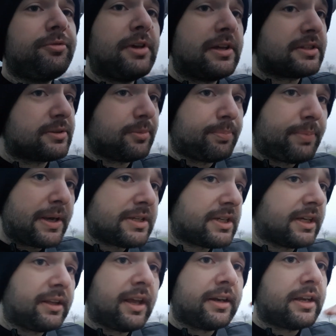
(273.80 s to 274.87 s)
it's
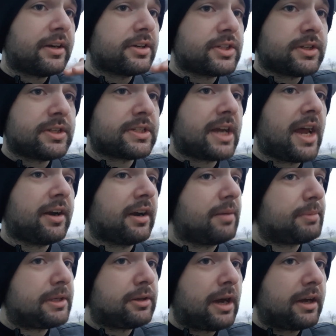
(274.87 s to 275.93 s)
basically an industry standard. I
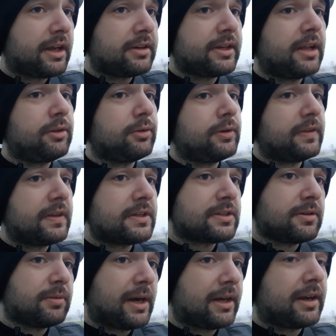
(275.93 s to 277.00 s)
mean, I can tell you
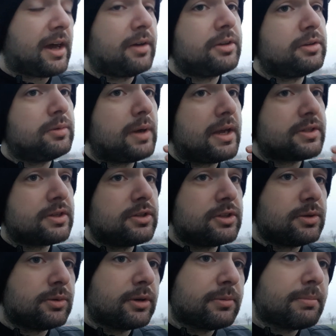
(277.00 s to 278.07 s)
this right now. You as a
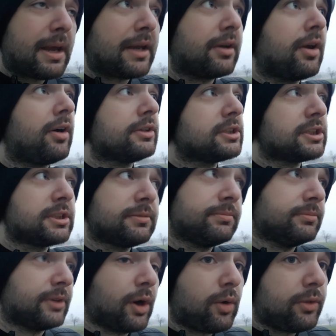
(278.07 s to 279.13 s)
junior may not
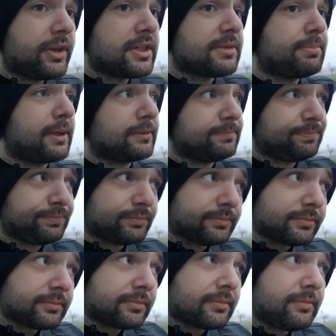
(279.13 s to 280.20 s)
know this, but
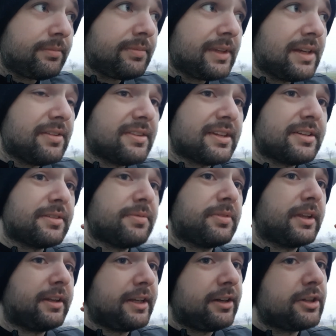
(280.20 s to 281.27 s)
the
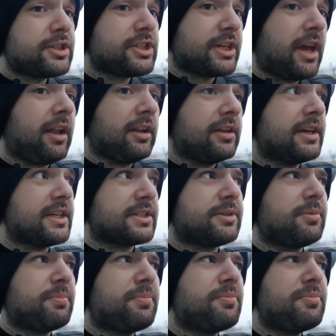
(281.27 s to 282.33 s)
the Linux shell is
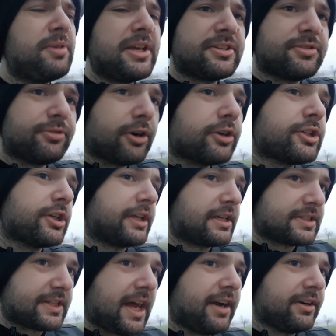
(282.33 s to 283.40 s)
it's virtually a
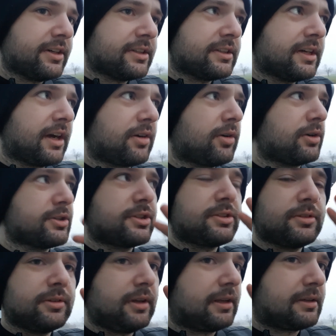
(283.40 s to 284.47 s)
standard
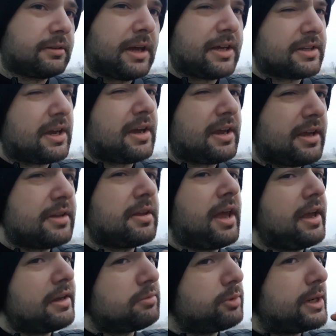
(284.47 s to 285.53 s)
across like uh, uh it,
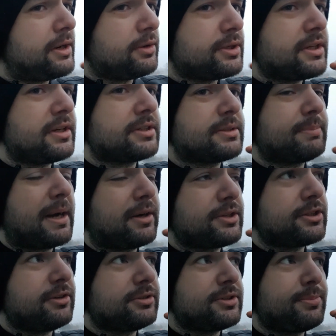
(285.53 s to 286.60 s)
it, Windows is
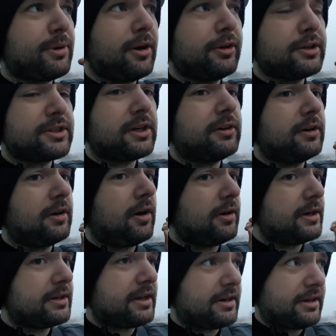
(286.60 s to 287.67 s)
Microsoft's products are,
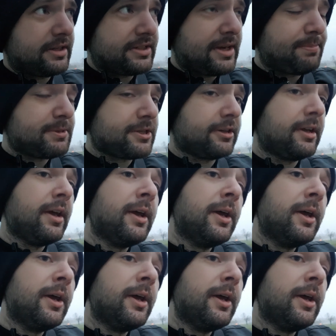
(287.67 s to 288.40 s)
are an exception,